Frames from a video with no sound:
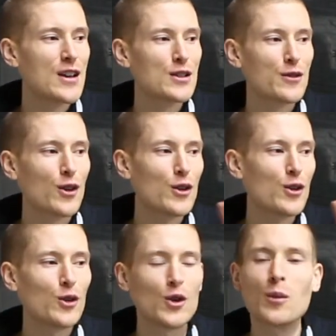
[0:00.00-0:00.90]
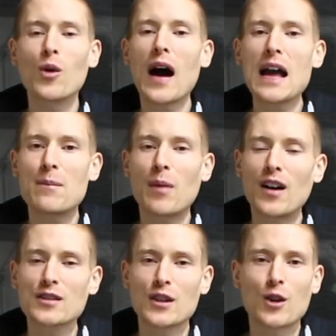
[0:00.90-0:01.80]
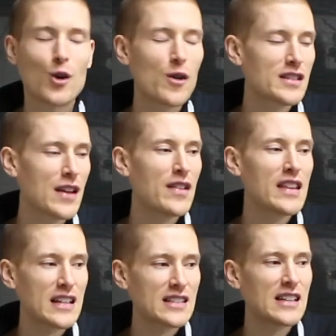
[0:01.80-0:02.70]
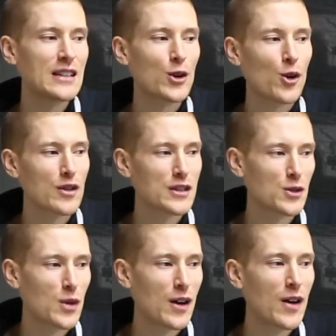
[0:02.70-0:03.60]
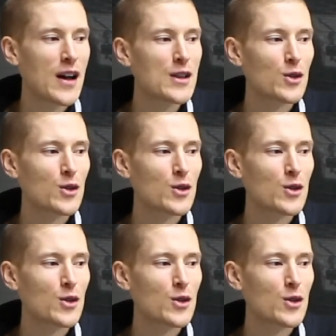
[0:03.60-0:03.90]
So you've got your normal 8 bars of the chorus and then the extended chorus as well.